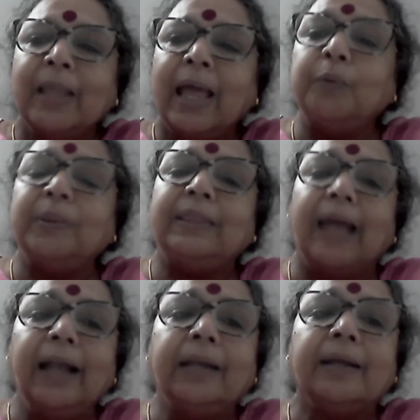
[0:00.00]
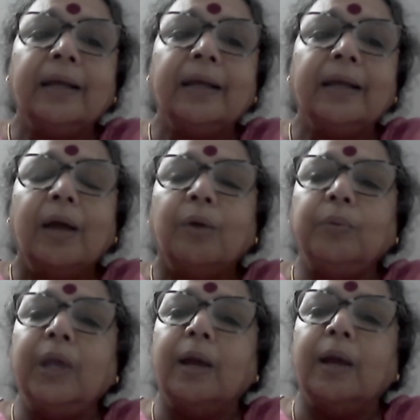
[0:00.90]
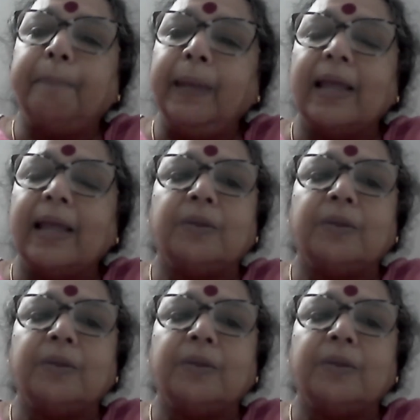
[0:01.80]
And with that, we appeal